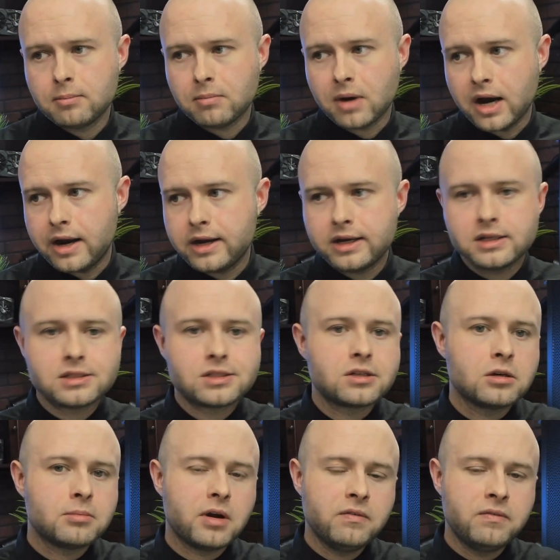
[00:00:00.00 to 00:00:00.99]
Mining is
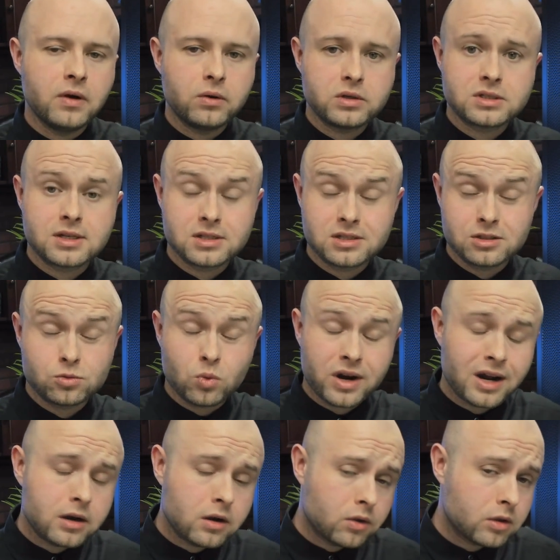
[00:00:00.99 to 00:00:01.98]
still my focus because it's
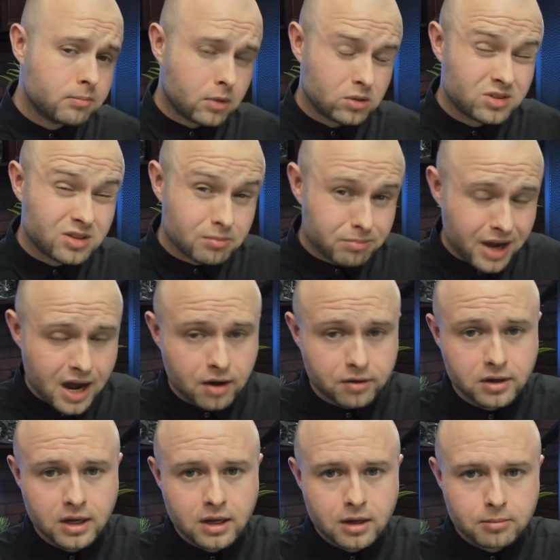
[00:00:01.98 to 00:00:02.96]
what I know the most about,